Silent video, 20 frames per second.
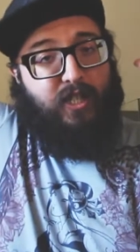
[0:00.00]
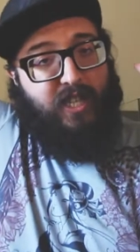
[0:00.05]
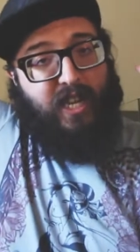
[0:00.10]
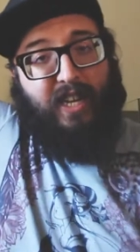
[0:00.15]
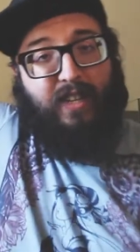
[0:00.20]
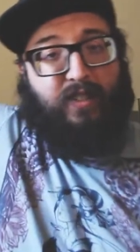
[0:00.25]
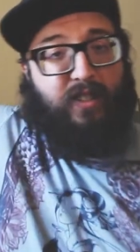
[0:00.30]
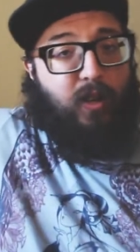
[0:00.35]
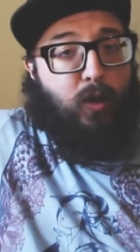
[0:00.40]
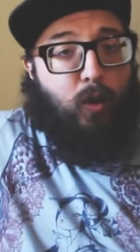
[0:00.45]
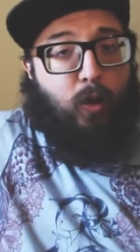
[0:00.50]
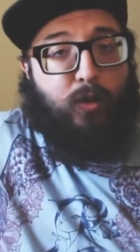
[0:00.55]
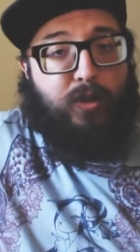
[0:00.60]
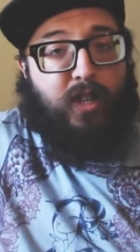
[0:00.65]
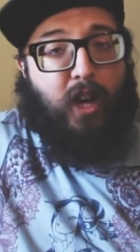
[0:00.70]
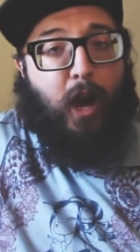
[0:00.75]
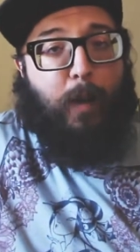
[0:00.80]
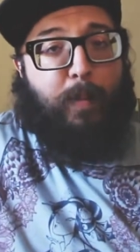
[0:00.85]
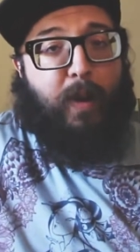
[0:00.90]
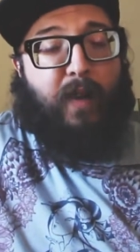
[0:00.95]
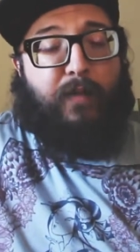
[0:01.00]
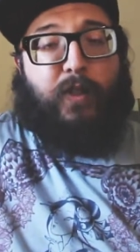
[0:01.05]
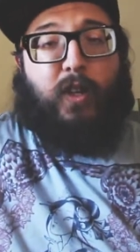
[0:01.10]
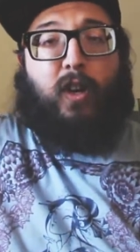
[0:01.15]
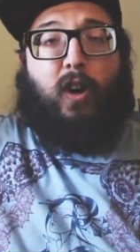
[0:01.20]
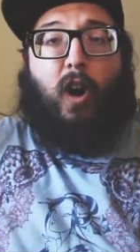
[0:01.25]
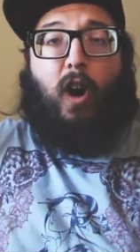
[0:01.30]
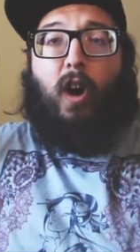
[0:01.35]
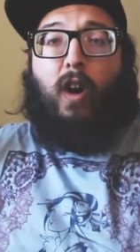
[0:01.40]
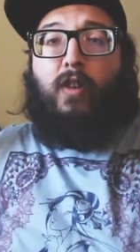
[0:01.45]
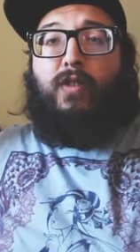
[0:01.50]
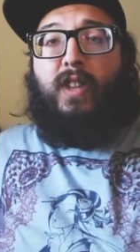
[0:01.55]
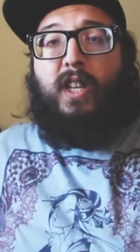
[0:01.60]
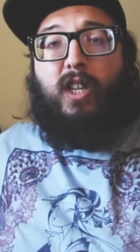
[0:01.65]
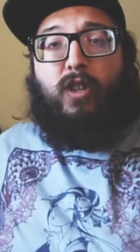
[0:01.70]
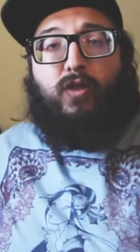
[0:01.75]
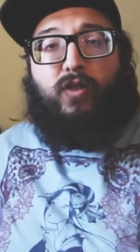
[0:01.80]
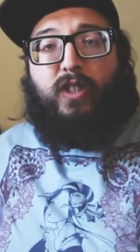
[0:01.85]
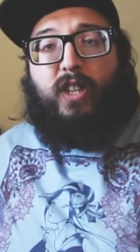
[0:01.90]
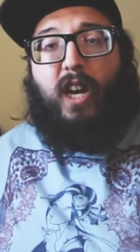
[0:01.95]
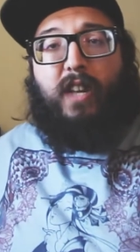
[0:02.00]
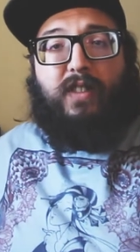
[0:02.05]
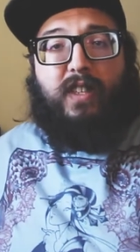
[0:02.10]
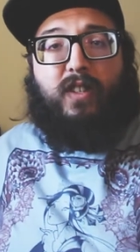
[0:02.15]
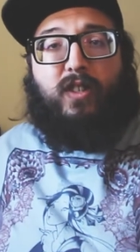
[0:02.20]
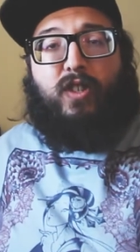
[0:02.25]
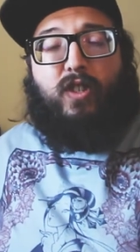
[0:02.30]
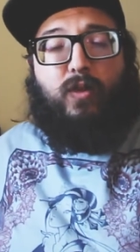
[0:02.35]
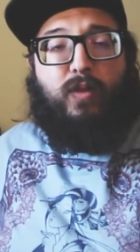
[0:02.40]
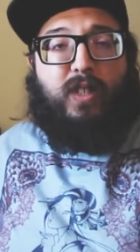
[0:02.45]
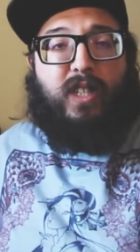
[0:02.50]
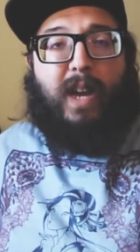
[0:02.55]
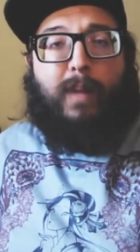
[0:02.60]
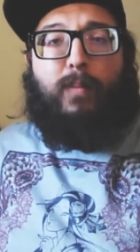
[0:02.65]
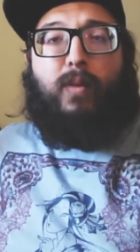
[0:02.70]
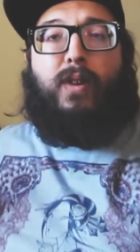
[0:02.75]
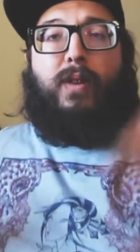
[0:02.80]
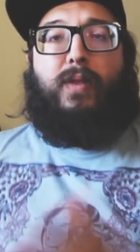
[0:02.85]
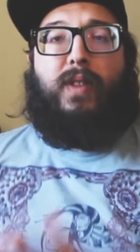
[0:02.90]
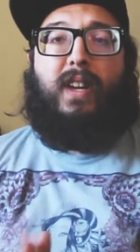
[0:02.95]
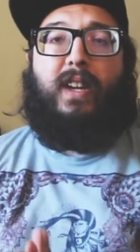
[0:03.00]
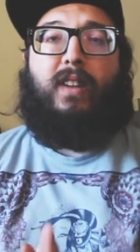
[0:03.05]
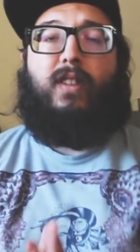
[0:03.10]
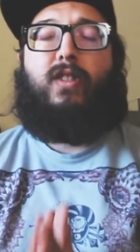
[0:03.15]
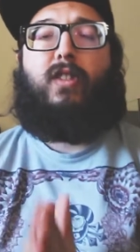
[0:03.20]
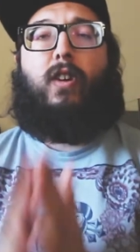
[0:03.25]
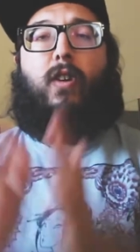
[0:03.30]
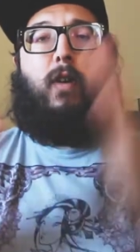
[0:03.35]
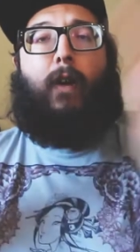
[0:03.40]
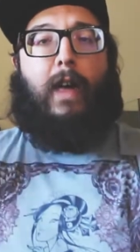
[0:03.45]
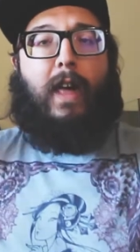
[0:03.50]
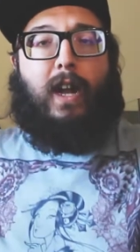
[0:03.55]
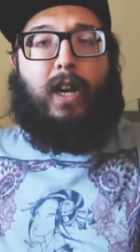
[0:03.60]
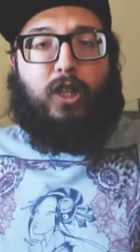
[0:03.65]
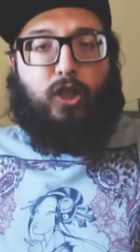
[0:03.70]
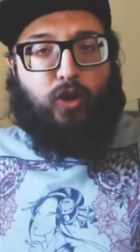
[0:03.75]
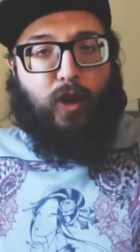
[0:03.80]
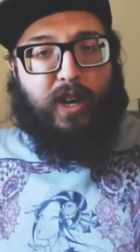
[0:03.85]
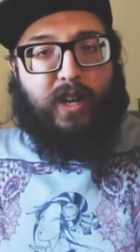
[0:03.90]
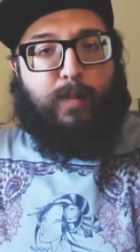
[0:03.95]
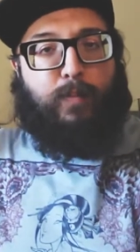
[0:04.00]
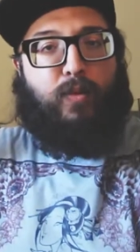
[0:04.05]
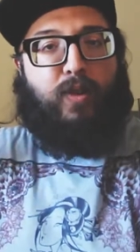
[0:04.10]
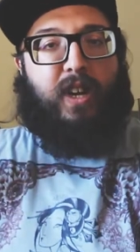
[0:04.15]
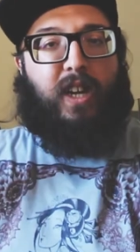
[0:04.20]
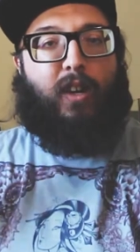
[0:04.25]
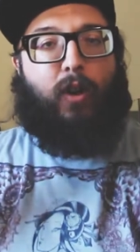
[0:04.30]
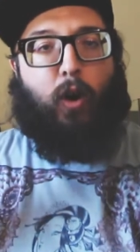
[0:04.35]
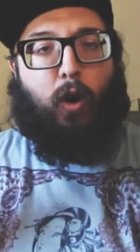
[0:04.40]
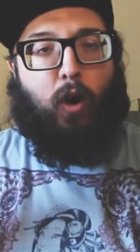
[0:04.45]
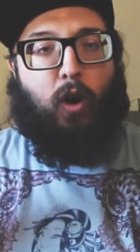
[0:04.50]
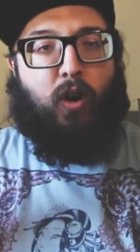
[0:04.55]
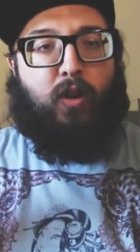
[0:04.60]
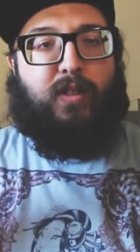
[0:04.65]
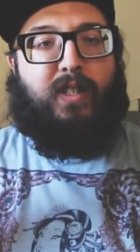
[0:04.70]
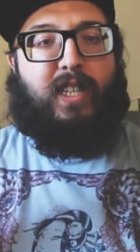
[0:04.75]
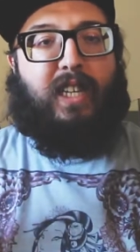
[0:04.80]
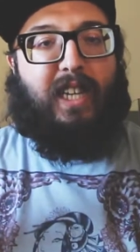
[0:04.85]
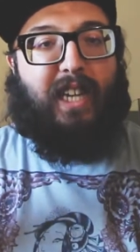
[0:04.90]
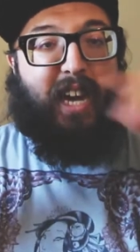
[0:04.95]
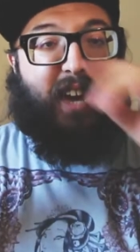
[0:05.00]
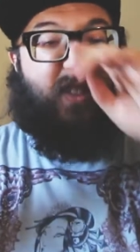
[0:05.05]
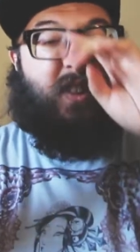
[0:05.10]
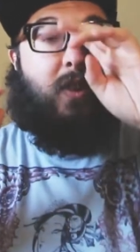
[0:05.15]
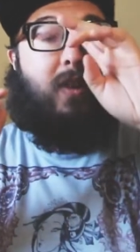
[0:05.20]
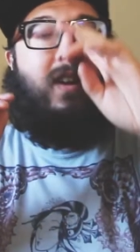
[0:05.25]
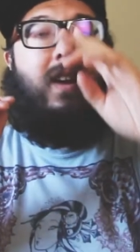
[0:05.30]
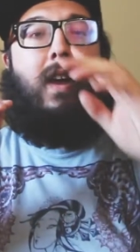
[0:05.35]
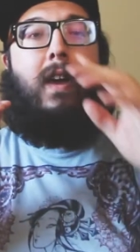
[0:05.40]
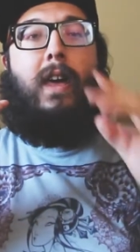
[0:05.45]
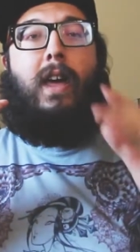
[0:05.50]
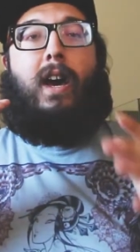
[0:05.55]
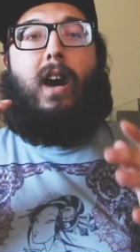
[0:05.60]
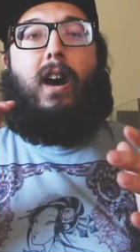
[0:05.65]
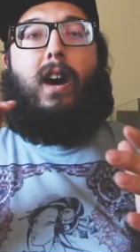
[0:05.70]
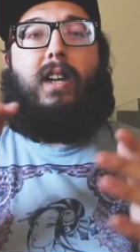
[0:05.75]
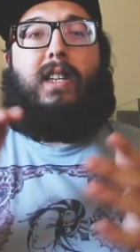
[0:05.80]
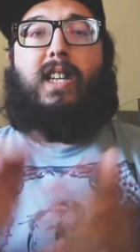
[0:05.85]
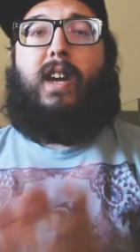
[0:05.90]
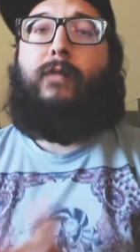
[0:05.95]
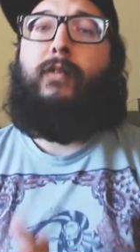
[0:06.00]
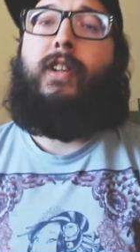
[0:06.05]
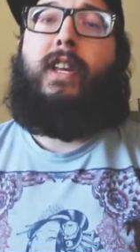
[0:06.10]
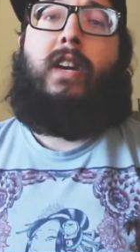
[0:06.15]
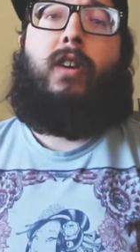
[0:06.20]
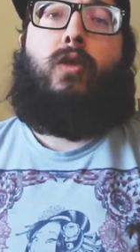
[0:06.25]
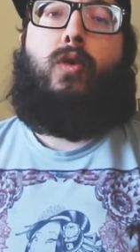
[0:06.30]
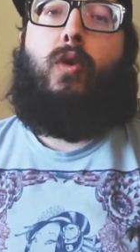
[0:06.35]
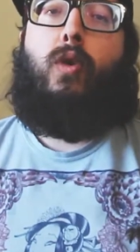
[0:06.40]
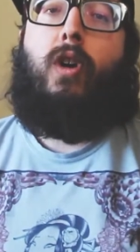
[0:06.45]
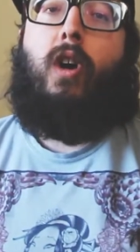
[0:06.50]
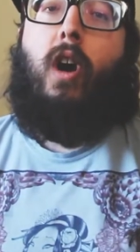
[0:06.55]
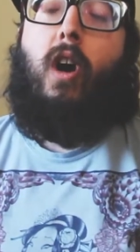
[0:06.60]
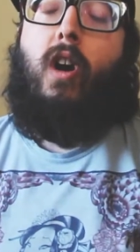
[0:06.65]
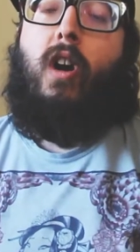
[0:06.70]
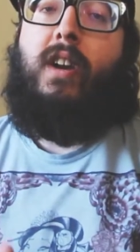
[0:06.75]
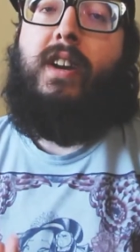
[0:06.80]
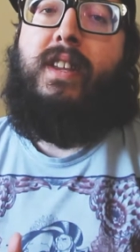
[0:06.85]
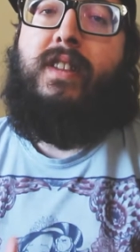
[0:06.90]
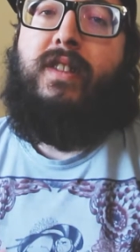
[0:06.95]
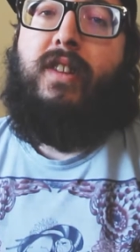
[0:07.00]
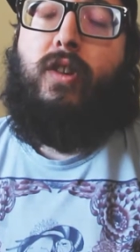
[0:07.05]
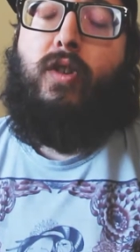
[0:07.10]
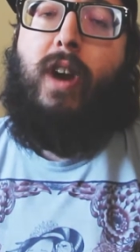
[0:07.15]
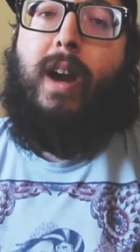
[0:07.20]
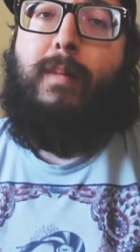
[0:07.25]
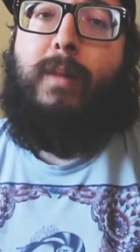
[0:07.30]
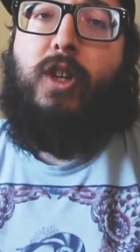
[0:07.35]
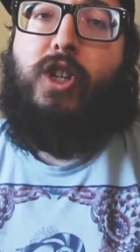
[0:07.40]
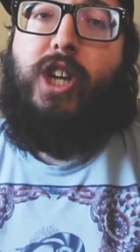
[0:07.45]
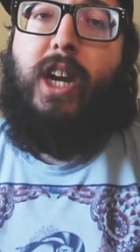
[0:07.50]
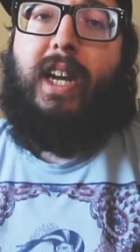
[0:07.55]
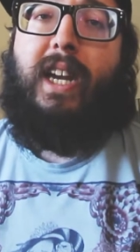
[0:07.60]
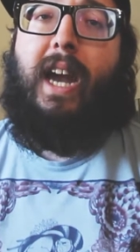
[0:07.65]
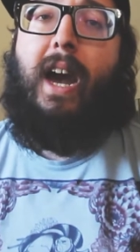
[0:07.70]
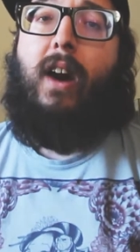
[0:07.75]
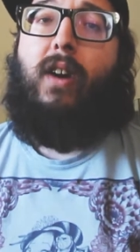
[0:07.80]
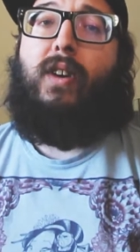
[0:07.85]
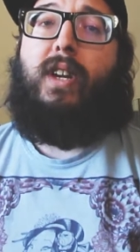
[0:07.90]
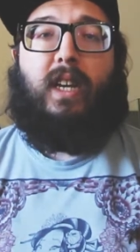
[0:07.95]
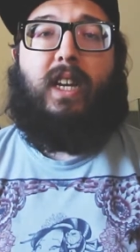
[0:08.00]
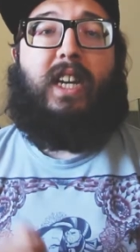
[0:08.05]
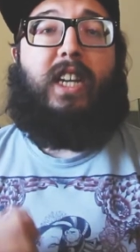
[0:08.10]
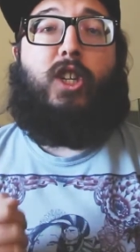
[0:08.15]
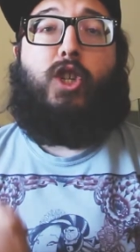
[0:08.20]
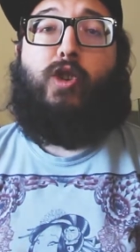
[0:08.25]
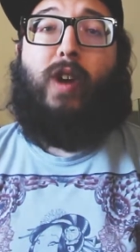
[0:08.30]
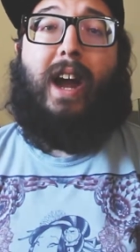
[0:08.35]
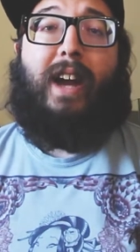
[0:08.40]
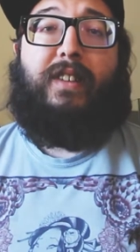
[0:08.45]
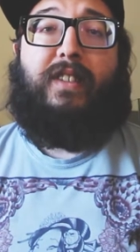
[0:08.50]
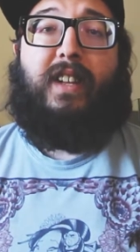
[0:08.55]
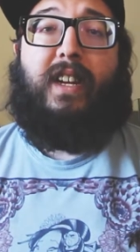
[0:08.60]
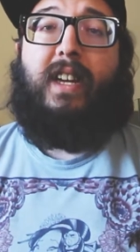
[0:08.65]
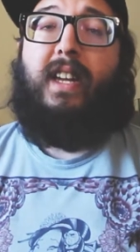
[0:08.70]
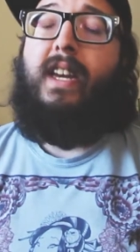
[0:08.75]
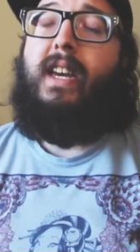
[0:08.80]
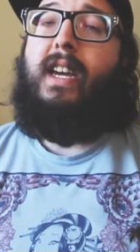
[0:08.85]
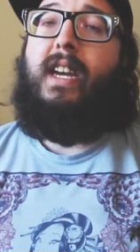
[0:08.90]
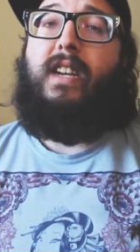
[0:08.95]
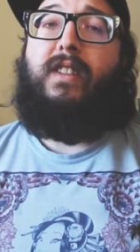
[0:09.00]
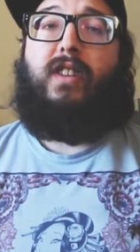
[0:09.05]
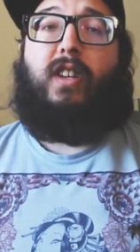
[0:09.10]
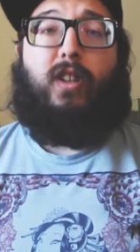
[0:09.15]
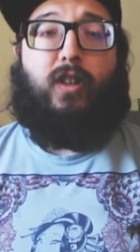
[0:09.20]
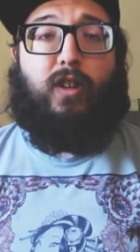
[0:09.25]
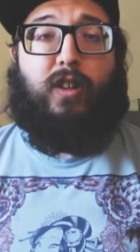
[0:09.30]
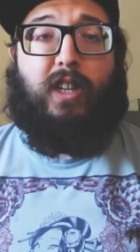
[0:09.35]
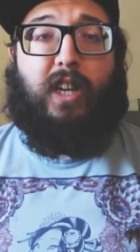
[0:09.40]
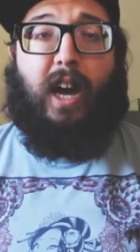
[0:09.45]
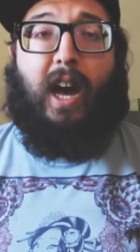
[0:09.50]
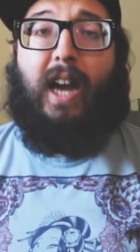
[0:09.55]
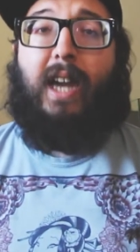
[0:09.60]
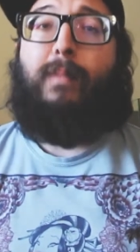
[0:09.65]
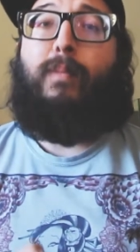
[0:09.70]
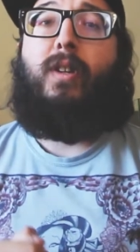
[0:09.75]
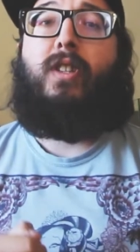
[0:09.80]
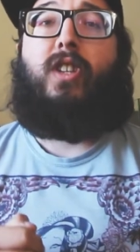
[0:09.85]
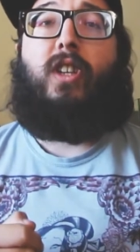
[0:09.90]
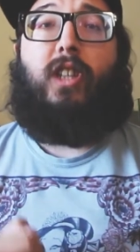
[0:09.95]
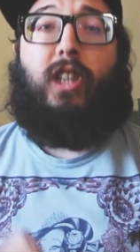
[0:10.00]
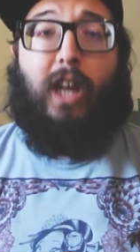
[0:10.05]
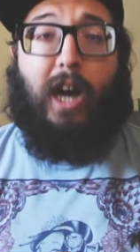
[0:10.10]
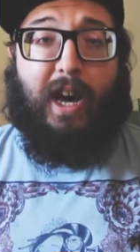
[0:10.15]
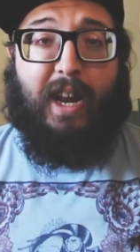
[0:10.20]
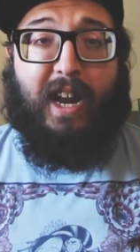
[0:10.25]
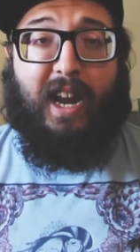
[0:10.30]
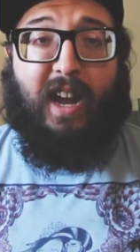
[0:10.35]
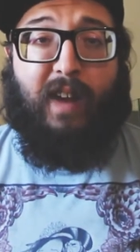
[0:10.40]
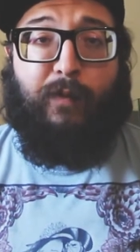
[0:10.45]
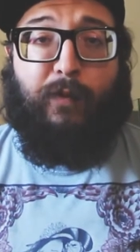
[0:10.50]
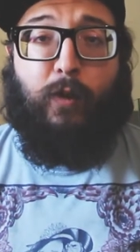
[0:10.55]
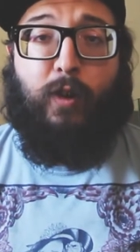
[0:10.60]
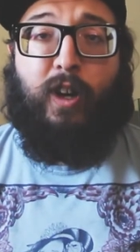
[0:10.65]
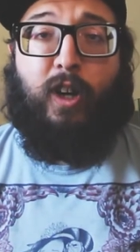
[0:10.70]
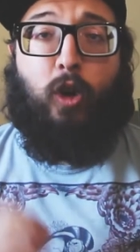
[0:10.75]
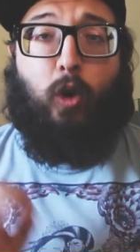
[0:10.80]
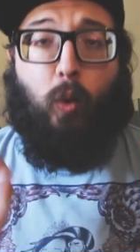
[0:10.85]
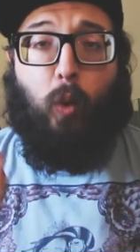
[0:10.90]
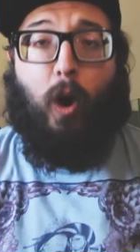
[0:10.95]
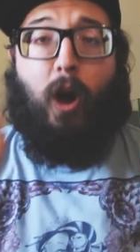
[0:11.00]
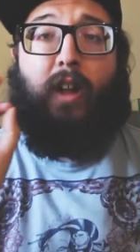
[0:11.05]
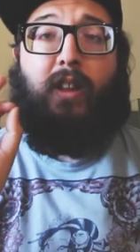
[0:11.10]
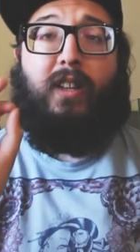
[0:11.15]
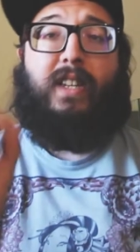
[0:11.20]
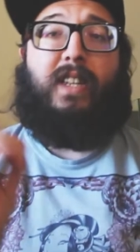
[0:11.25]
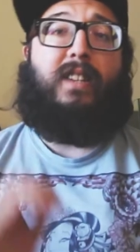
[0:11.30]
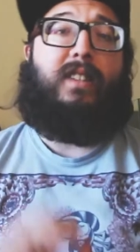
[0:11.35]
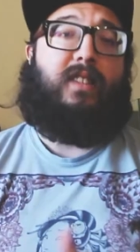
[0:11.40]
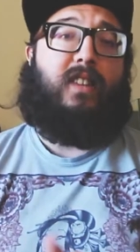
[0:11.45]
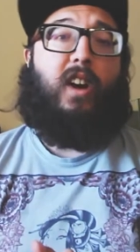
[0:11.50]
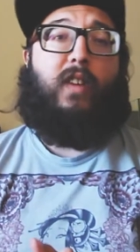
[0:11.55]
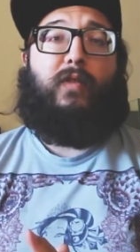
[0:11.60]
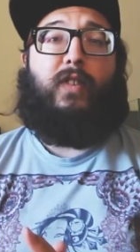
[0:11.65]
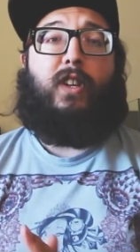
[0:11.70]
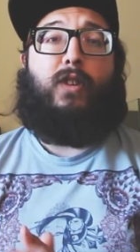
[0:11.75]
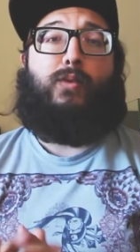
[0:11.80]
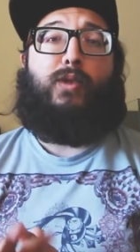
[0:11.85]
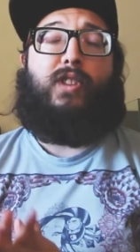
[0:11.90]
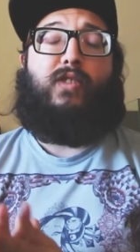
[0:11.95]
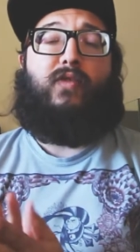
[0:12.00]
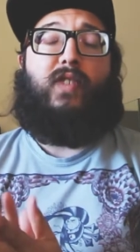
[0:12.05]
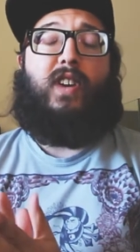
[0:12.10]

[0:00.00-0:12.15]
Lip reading: takes the whole top off the car, and then you just got these two separate things, so trying to bring it all together. Definitely a cool car on Instagram to check out. He tracks it. He's a good guy. He puts a lot of effort and quality stuff into his